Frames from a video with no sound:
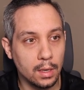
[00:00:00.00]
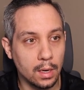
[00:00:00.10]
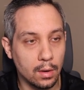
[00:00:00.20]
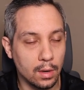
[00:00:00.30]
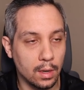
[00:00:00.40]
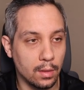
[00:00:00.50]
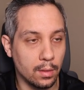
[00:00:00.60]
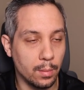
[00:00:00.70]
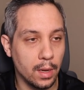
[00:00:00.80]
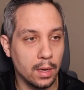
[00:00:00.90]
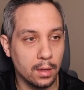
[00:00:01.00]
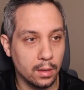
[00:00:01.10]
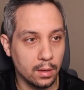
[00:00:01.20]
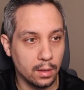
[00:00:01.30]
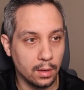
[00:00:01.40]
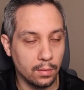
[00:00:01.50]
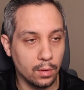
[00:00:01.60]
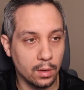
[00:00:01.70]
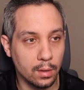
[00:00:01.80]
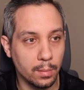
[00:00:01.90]
Now on the Mac, if you
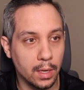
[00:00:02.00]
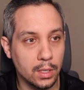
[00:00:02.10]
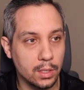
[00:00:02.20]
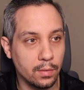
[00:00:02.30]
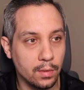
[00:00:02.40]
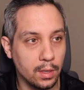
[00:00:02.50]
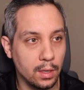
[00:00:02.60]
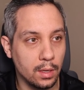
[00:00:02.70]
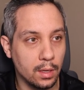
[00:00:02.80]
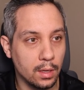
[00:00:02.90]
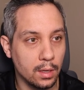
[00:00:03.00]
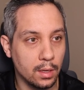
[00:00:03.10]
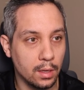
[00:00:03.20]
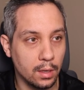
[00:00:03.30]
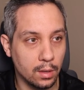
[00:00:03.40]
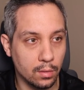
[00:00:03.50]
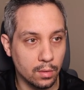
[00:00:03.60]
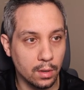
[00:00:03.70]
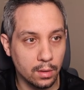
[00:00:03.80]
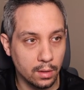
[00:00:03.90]
hit Command Shift T, it'll
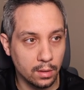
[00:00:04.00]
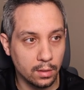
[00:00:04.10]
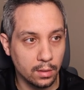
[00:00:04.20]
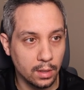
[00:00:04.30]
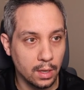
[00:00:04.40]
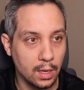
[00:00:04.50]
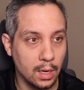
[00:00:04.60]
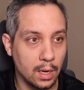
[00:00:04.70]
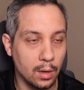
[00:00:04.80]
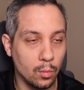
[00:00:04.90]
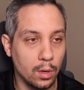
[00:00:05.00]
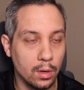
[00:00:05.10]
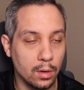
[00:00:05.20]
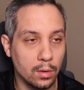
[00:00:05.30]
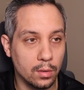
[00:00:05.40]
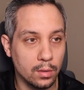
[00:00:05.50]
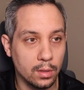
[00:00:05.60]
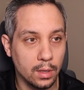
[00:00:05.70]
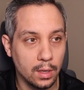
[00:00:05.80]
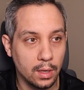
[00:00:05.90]
run this. On Windows,
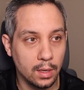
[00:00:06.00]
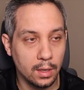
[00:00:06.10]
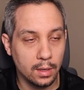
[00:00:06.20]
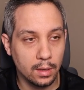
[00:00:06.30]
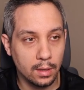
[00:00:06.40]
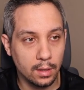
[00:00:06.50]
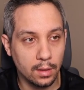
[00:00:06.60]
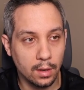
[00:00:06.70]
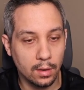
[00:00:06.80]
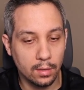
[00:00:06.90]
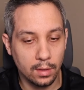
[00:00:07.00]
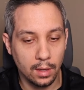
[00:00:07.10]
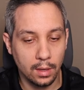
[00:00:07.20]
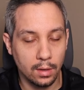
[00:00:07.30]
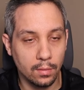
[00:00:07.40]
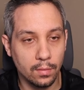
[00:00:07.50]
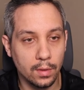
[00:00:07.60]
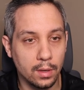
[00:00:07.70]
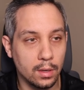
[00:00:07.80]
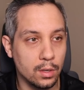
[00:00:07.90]
there's a
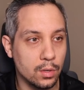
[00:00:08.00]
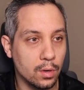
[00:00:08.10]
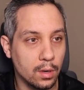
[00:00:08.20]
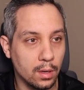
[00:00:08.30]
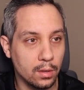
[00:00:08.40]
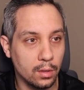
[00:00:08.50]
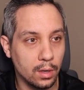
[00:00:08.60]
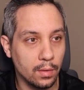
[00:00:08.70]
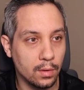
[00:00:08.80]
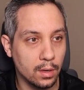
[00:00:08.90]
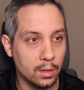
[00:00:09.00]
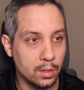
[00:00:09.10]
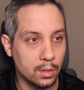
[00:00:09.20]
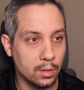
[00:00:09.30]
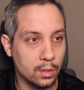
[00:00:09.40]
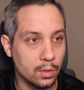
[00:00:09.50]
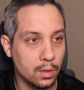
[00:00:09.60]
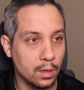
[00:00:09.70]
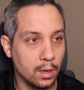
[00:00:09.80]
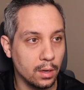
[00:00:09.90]
conflicted shortcut, so you'd have to adjust your
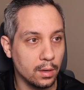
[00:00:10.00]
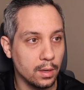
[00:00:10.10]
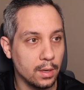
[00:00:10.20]
shortcut.